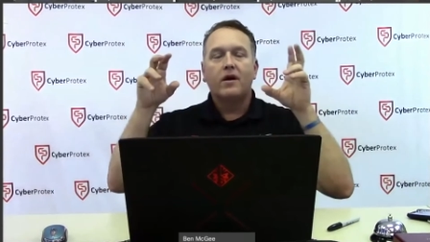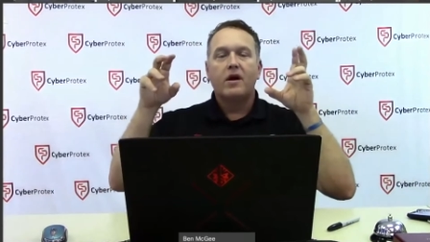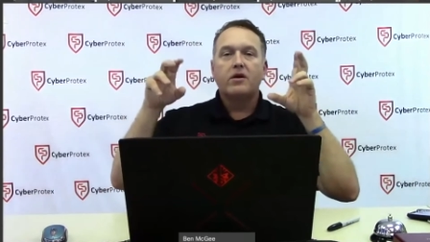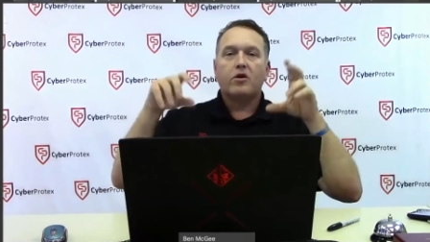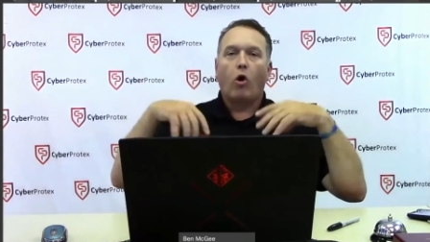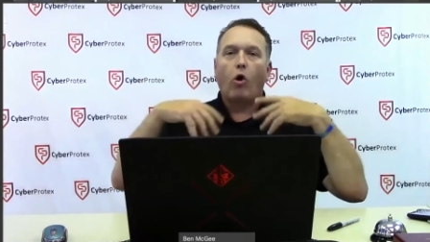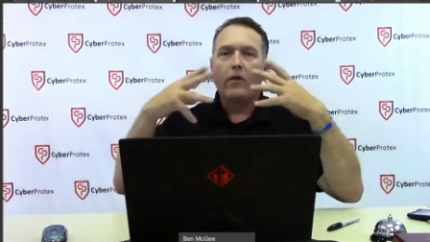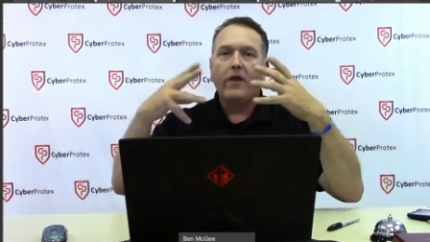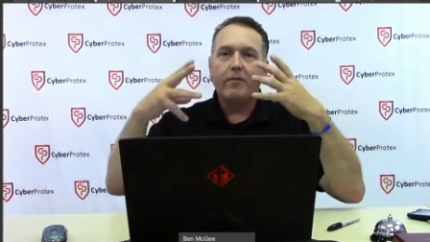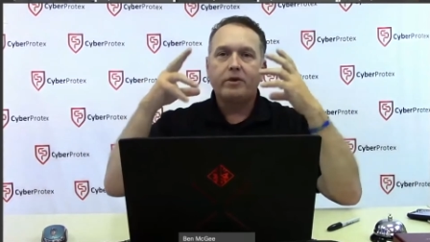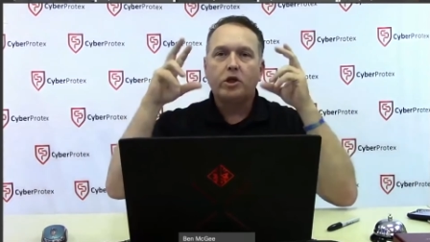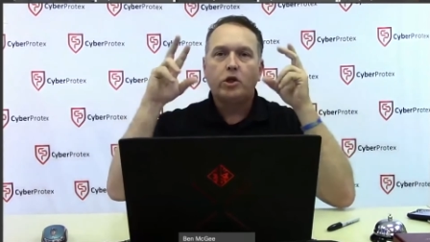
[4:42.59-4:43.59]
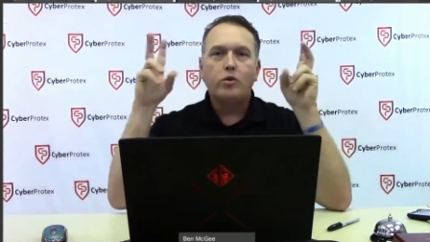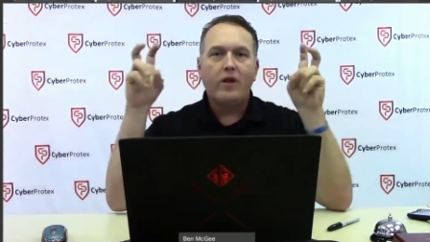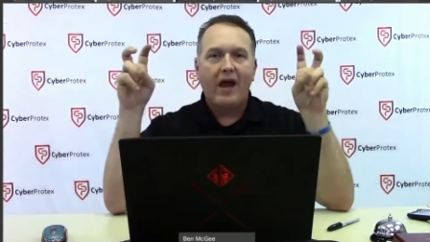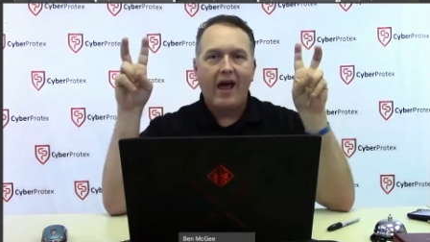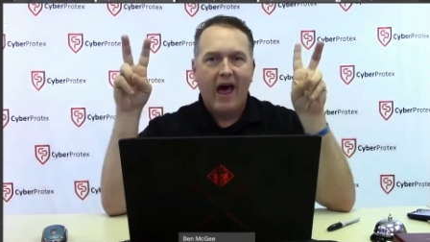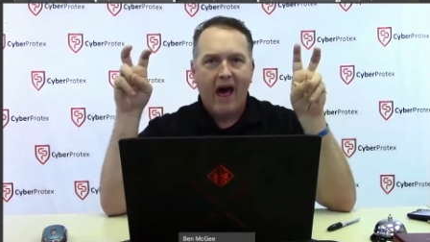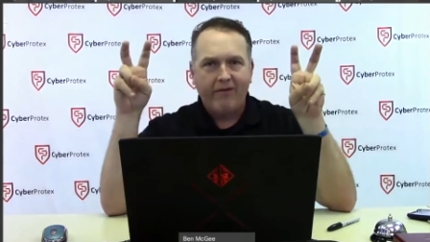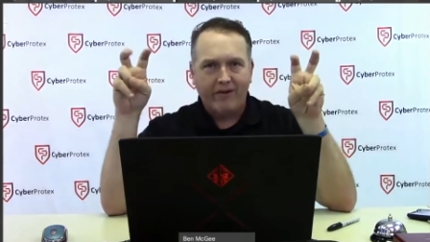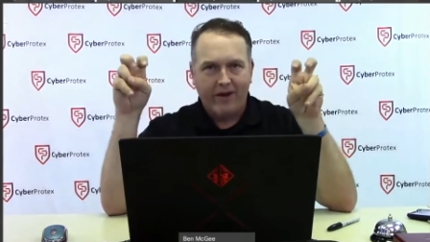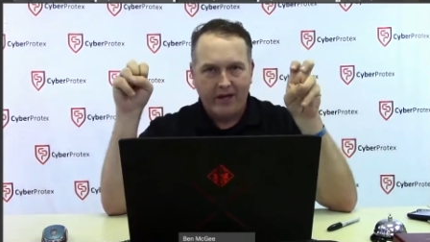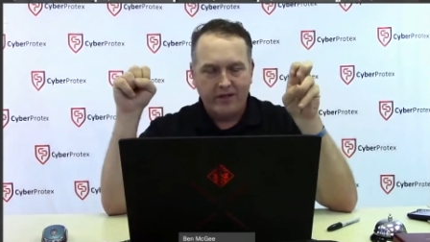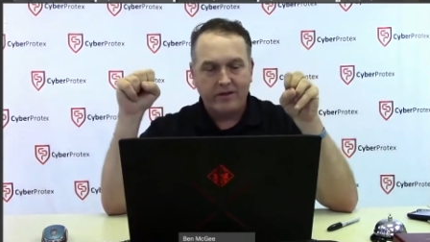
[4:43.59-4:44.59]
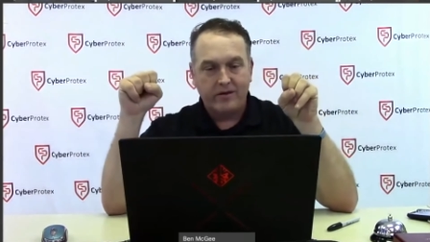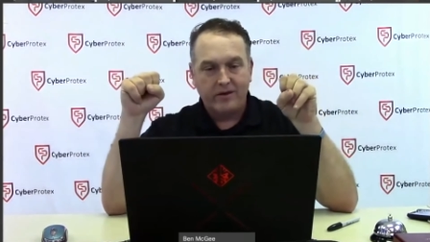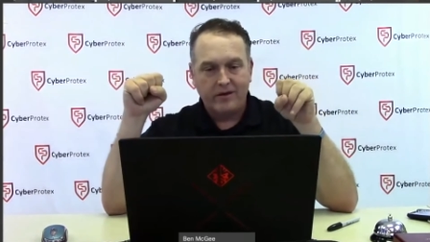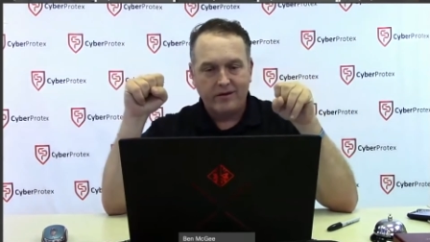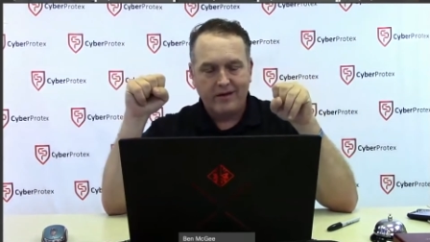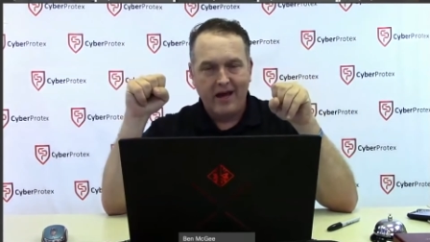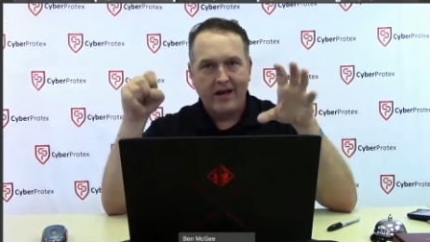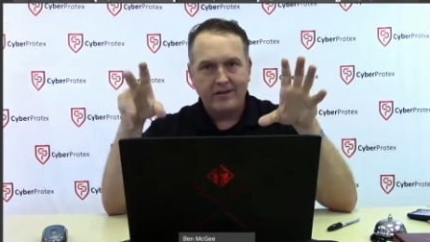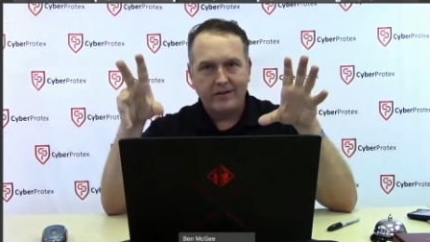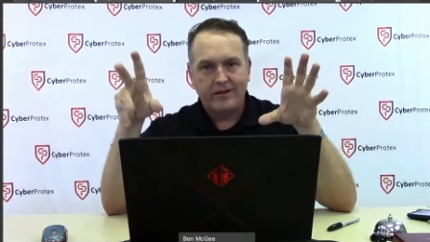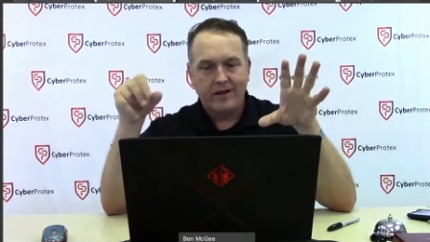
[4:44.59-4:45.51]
to hold up to that avalanche test,